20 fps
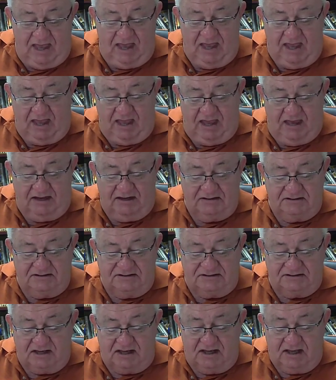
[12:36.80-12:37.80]
and,
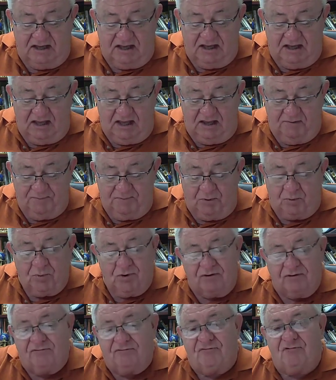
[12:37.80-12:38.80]
and uh,
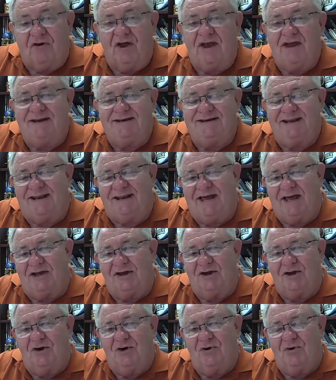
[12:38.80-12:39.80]
but we're afraid to
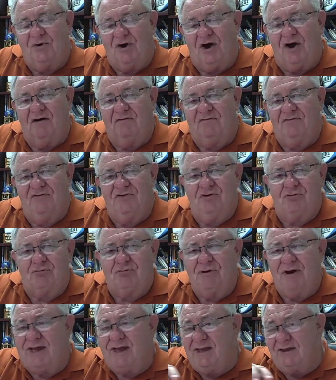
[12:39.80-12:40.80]
let go of the
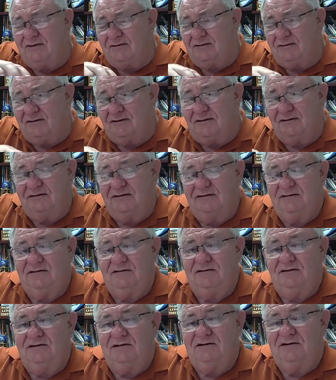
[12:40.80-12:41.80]
rail
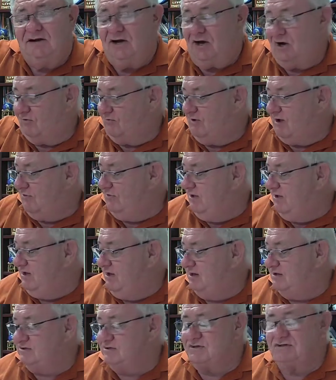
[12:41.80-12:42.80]
around
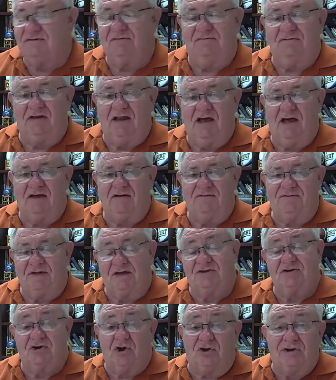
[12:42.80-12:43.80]
the edges of life.
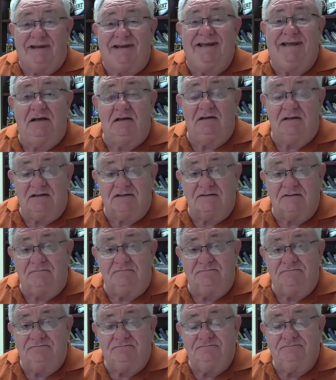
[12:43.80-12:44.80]
That's called
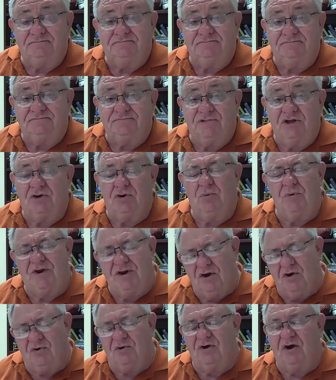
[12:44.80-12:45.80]
legalism. You know,
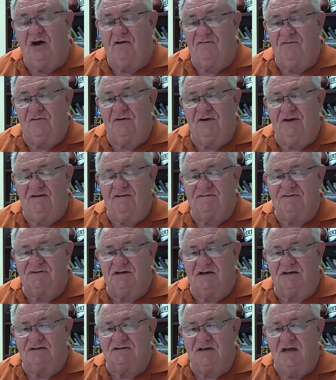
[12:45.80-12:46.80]
we know God
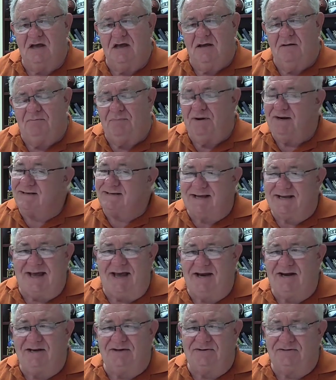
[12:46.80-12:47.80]
forgives us, but it's
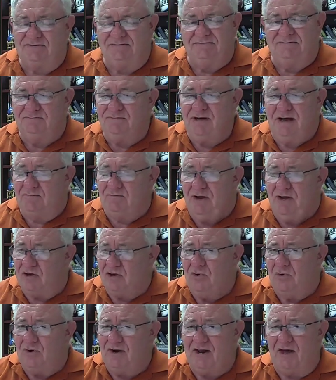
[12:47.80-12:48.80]
kind of I'm
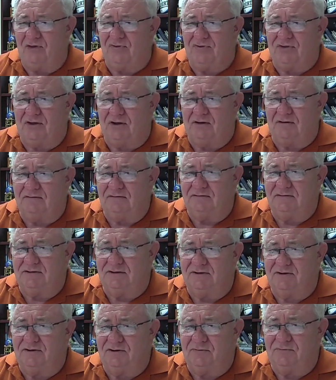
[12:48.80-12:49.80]
not going out there,
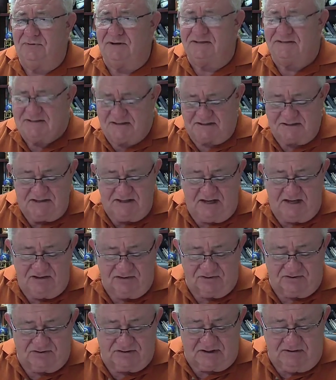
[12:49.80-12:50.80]
you know, because it's
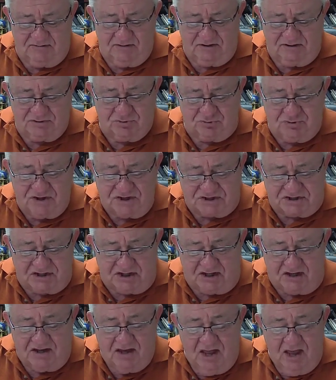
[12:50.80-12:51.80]
dangerous. I know it's
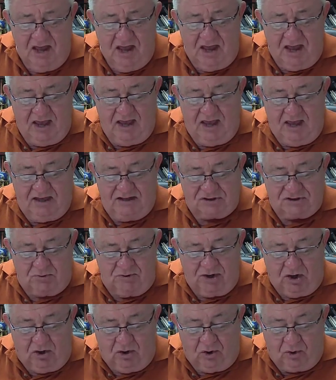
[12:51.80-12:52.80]
risky, and, and
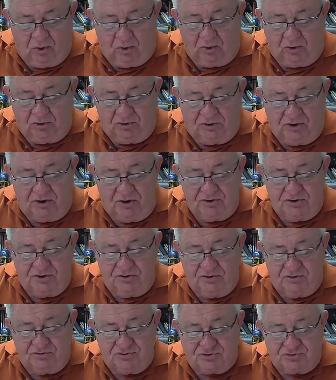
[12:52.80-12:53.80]
so we hold on
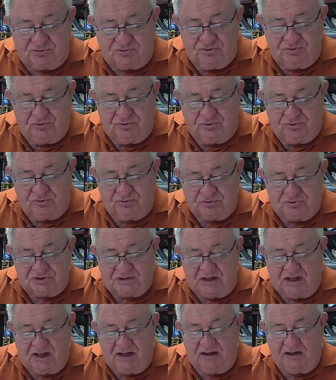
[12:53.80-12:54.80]
to those
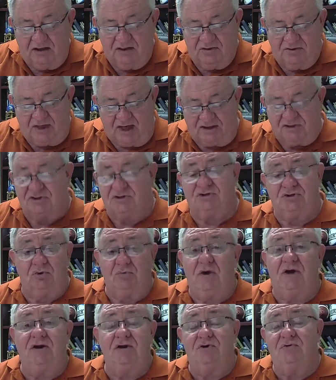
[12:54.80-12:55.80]
rules like that's
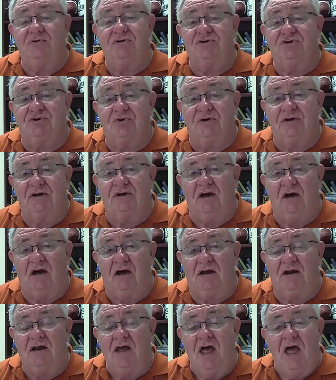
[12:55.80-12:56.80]
the way to enjoy
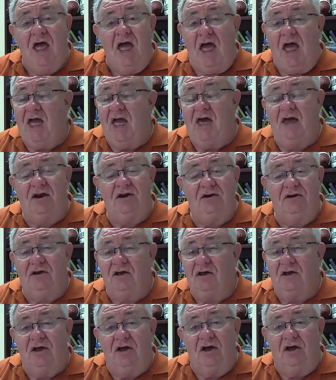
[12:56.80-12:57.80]
God,
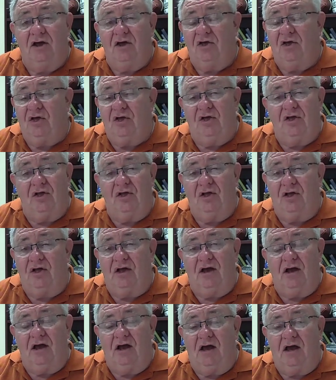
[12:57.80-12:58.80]
and
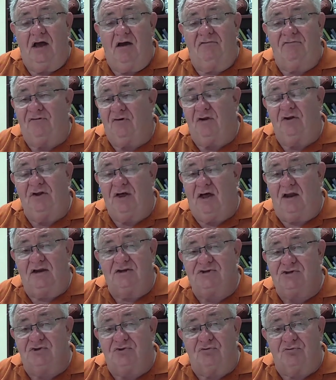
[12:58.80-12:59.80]
a full
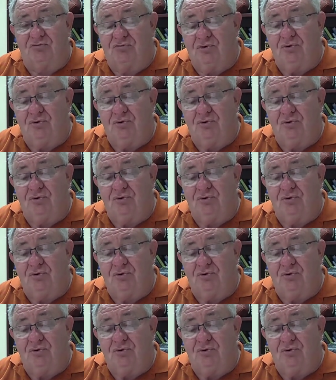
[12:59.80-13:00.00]
knowledge of the